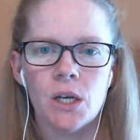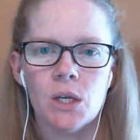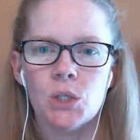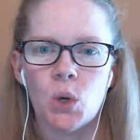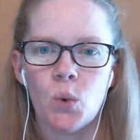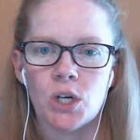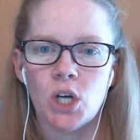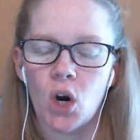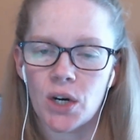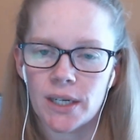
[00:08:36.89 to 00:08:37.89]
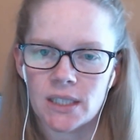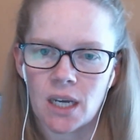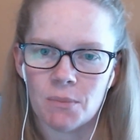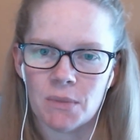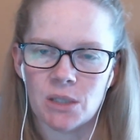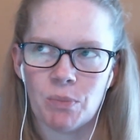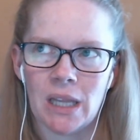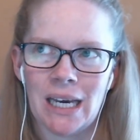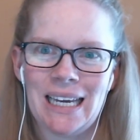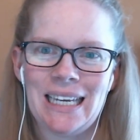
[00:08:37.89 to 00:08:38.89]
So where targets come into
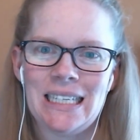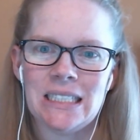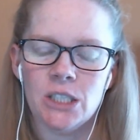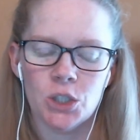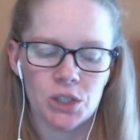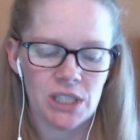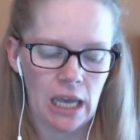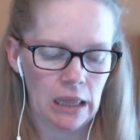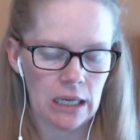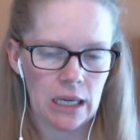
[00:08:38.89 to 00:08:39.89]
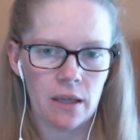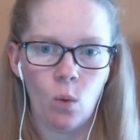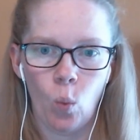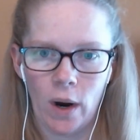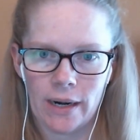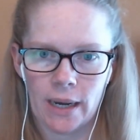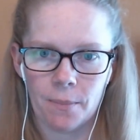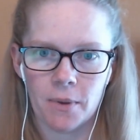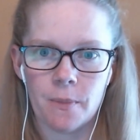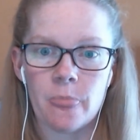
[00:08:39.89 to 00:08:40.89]
play is you're telling YNAB,